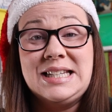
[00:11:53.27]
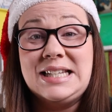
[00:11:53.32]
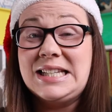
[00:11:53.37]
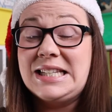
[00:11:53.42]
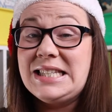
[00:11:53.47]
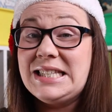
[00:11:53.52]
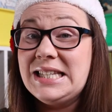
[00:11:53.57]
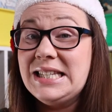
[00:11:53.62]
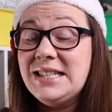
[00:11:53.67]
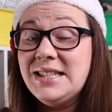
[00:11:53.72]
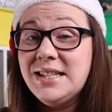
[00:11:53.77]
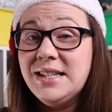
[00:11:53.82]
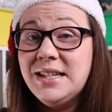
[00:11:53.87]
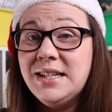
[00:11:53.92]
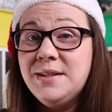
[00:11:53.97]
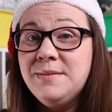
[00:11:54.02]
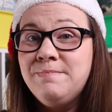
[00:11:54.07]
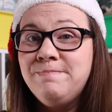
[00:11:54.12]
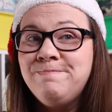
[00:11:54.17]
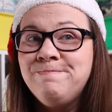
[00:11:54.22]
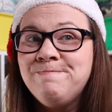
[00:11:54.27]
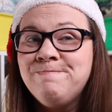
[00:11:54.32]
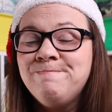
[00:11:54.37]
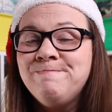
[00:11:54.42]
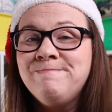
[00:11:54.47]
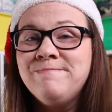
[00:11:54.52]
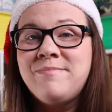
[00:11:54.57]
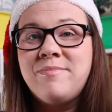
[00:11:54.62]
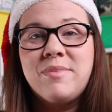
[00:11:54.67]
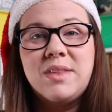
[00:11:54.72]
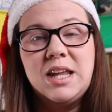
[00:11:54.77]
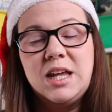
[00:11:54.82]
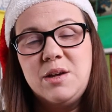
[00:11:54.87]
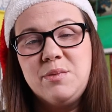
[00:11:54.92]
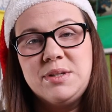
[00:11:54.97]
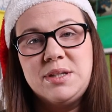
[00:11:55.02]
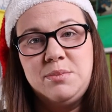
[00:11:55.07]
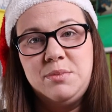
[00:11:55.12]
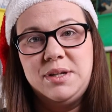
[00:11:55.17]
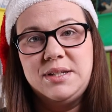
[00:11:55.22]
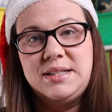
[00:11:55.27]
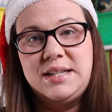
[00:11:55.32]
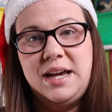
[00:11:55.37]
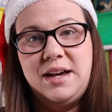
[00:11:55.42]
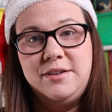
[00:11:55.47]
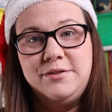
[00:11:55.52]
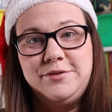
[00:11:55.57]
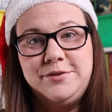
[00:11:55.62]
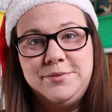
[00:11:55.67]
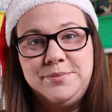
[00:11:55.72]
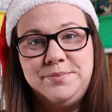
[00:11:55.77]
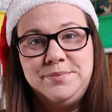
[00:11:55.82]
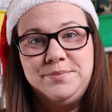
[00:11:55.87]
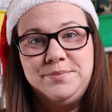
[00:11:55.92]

existed, it was a must-have.